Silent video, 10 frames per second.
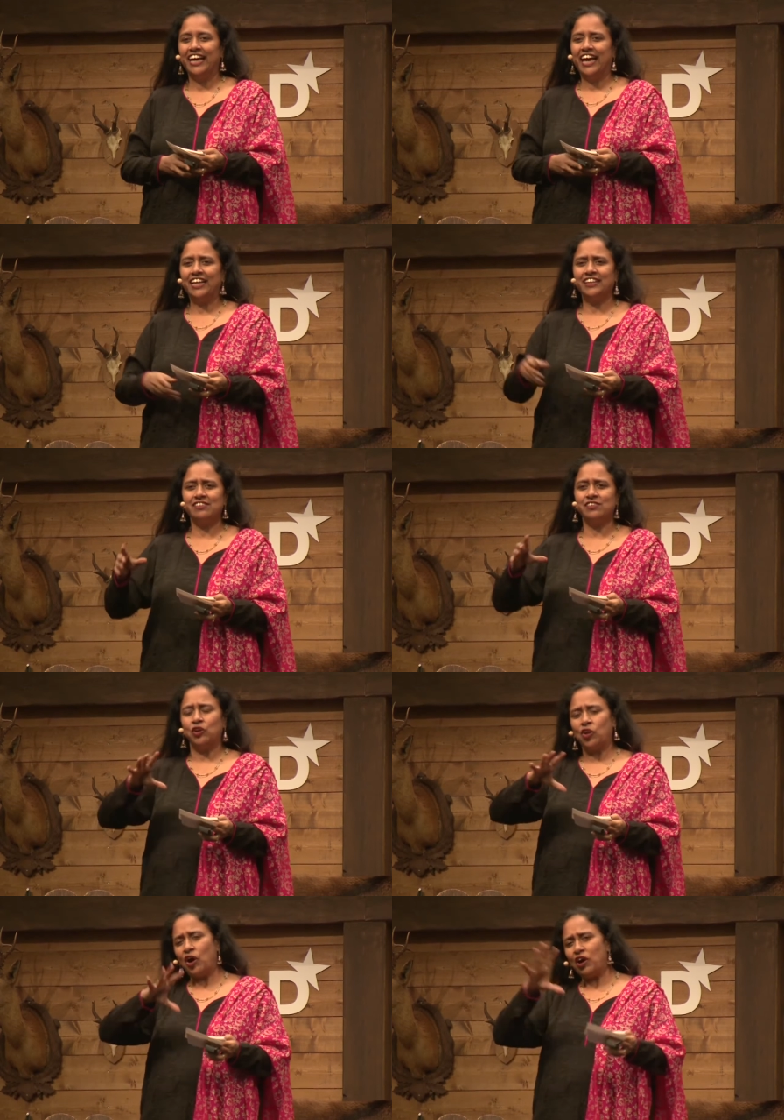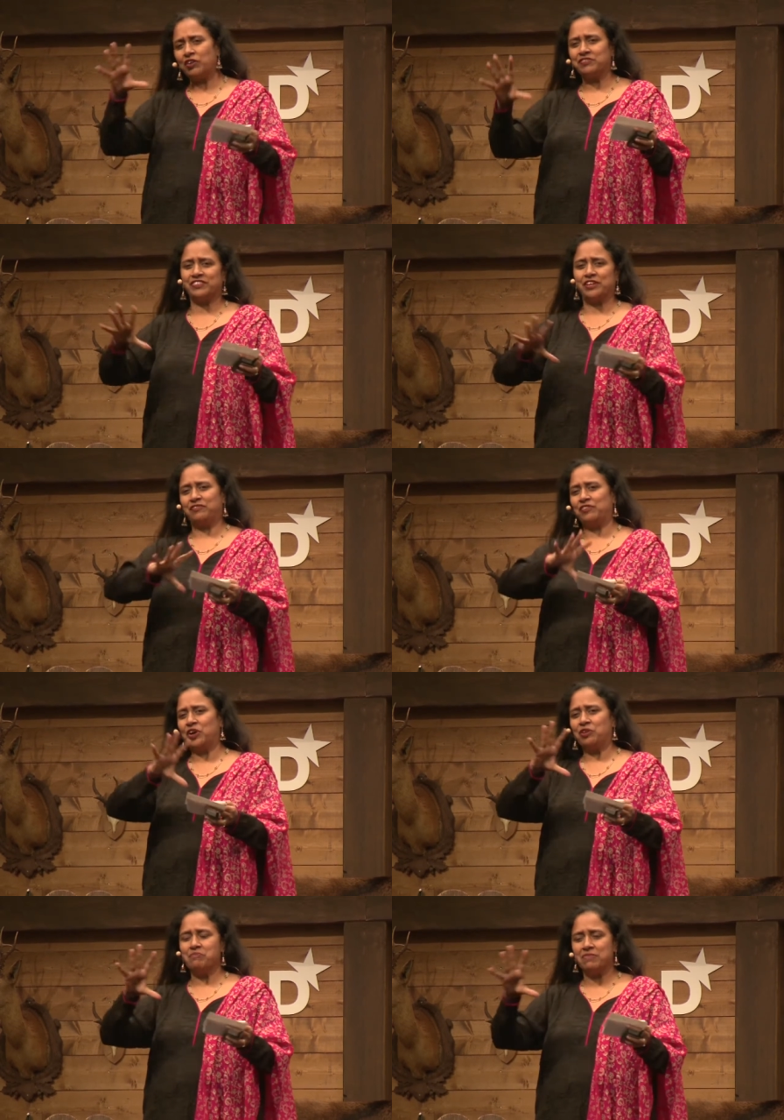And there's a lot of stuff, a
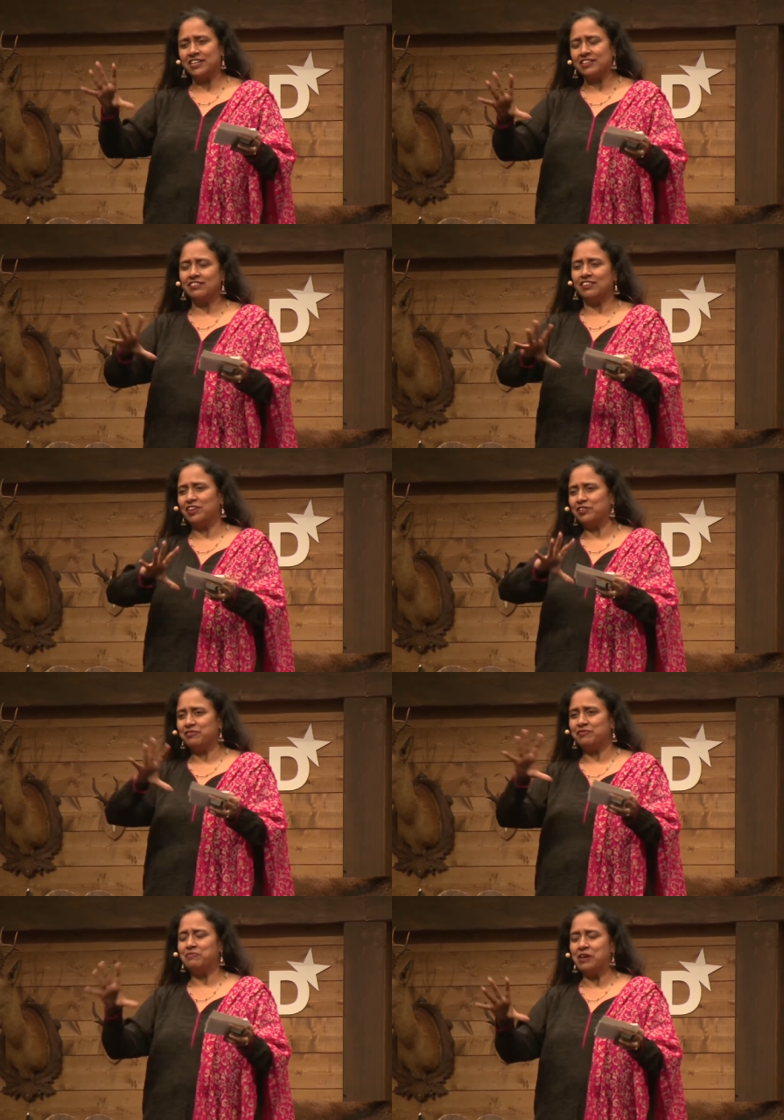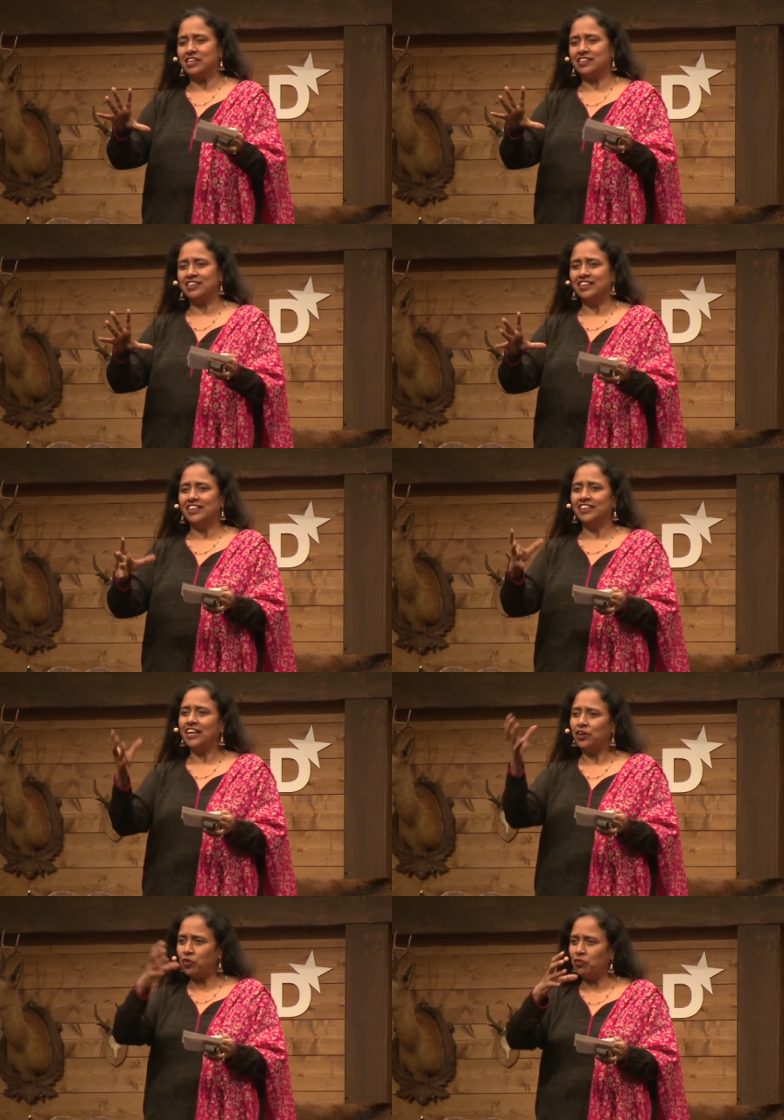lot of mud, a lot of muck
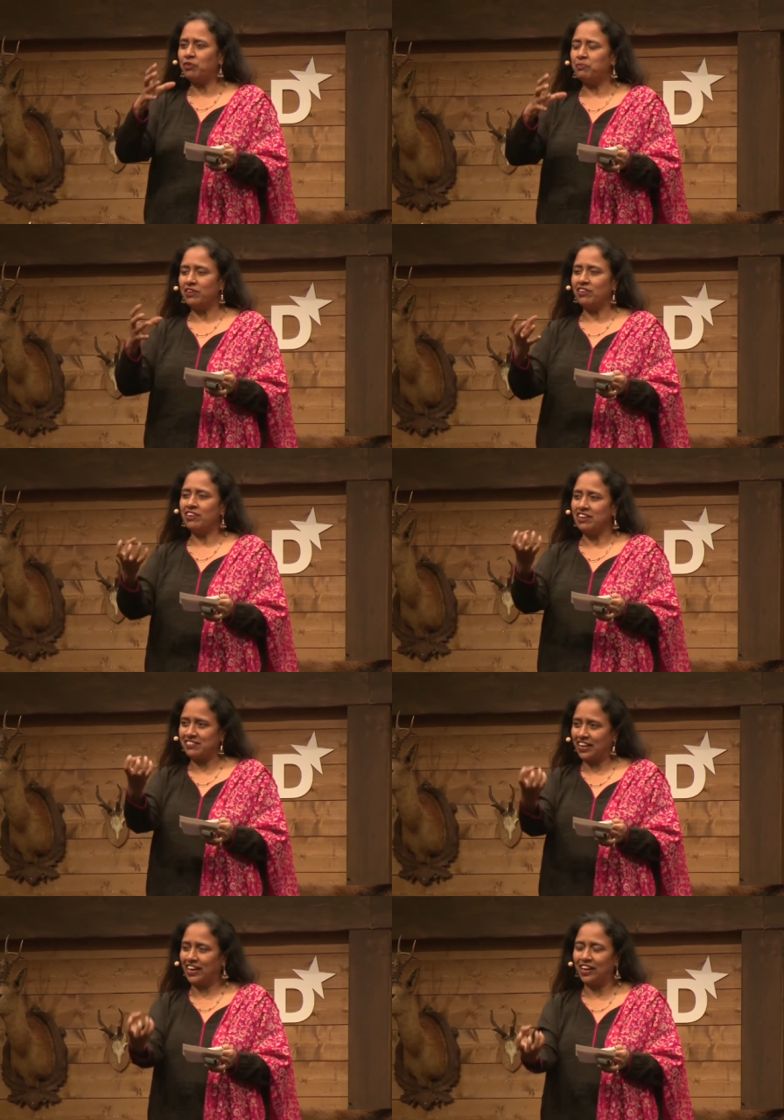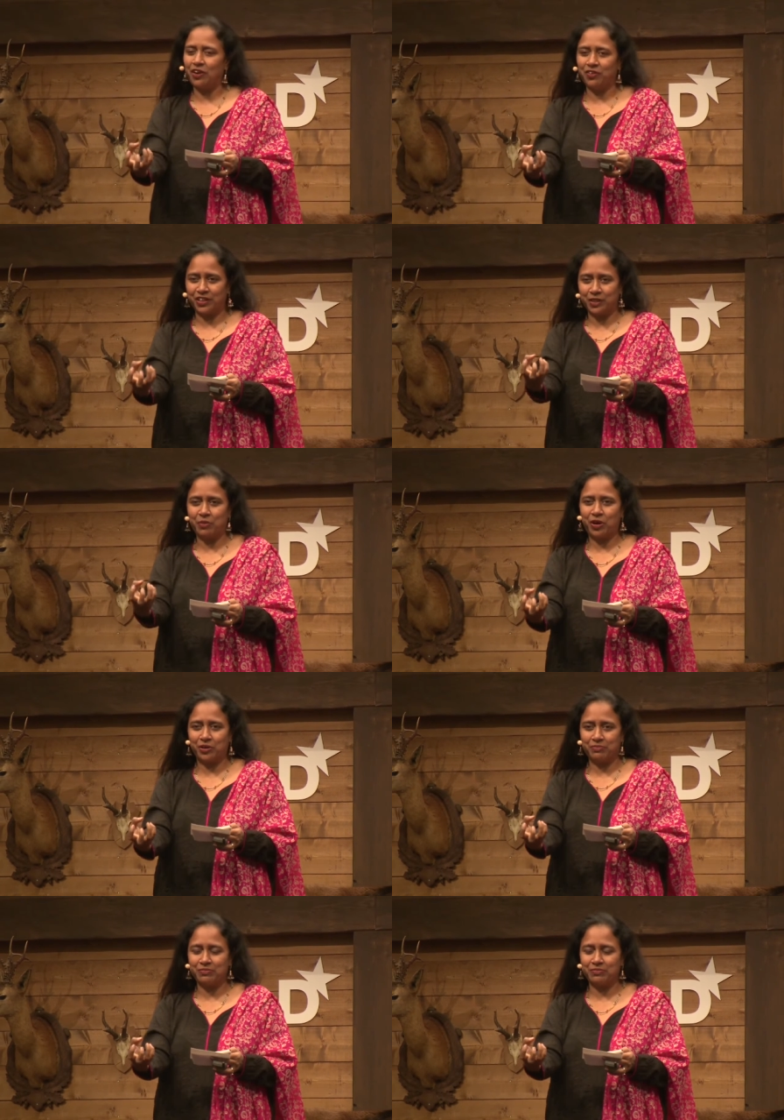that over period has settled down at the bottom.